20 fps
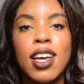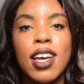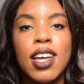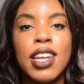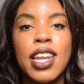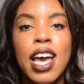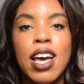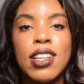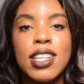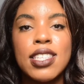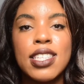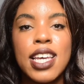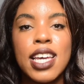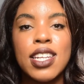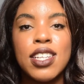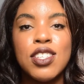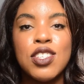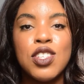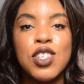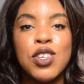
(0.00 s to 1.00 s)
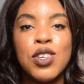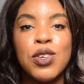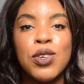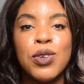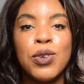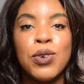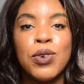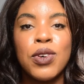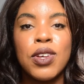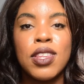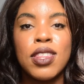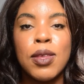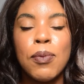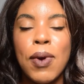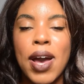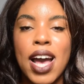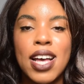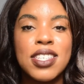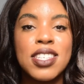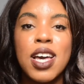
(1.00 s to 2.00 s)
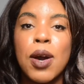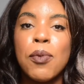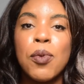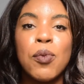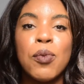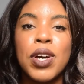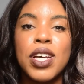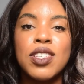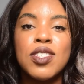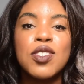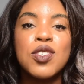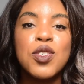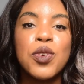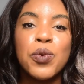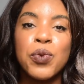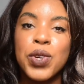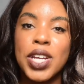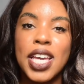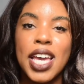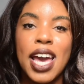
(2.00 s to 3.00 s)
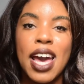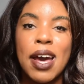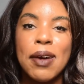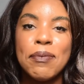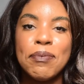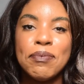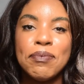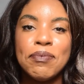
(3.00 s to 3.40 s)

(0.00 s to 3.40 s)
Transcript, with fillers: Now let's get into the past couple months recap.